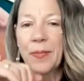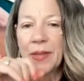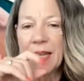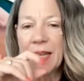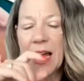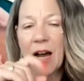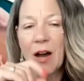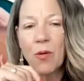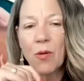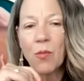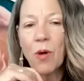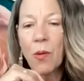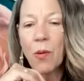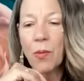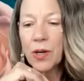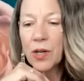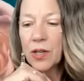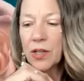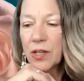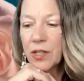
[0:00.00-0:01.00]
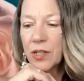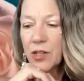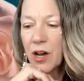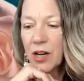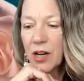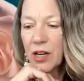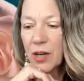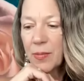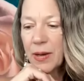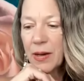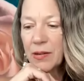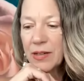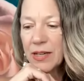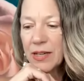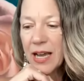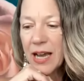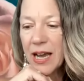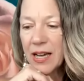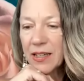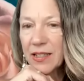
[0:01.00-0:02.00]
Now, what we're going to talk about
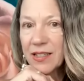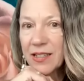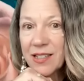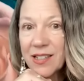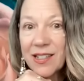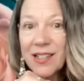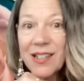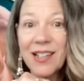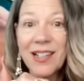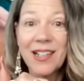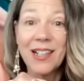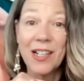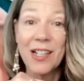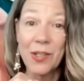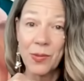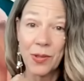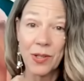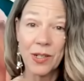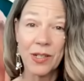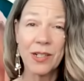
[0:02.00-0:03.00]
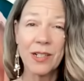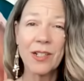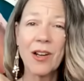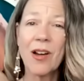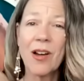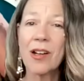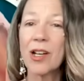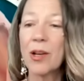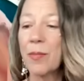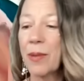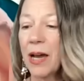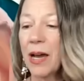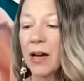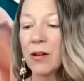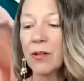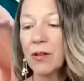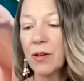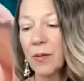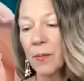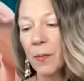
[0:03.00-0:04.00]
next is we're going to talk
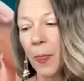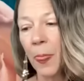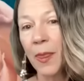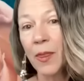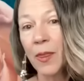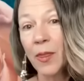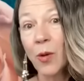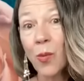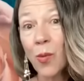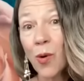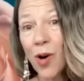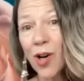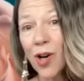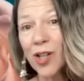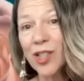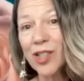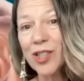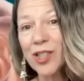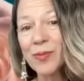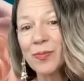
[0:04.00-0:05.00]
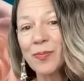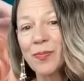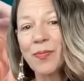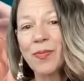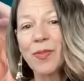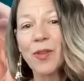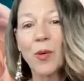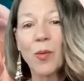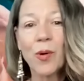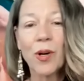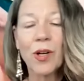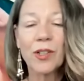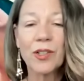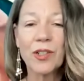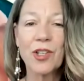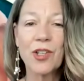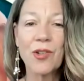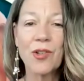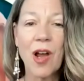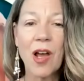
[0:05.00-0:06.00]
about the world the world
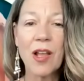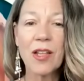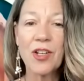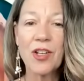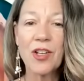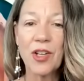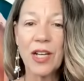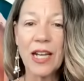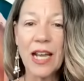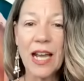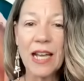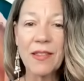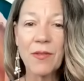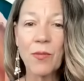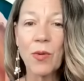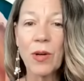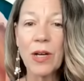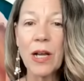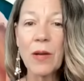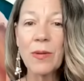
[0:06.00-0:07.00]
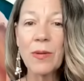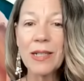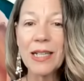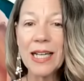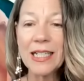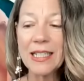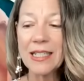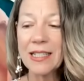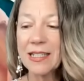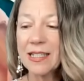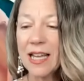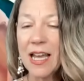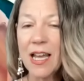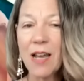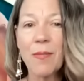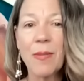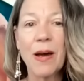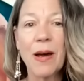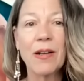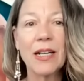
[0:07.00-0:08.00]
astrology. And what I would like to say
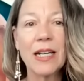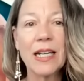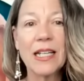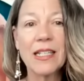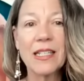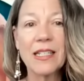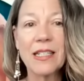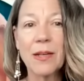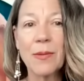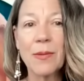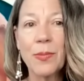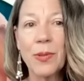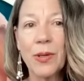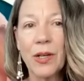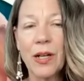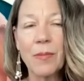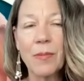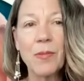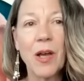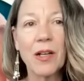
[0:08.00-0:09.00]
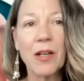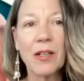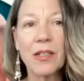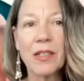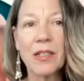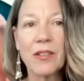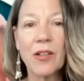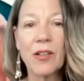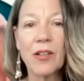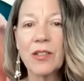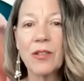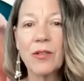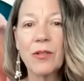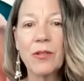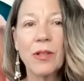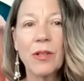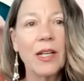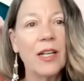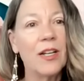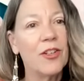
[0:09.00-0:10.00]
about it is simple. I'm not going to
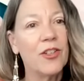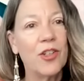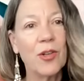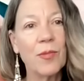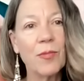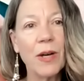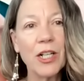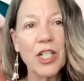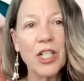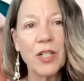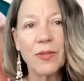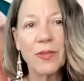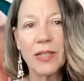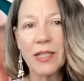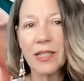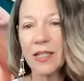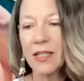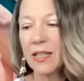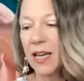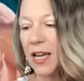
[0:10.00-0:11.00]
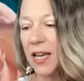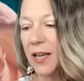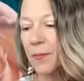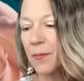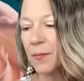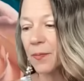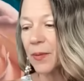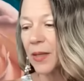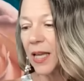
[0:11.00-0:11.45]
do too much of it today.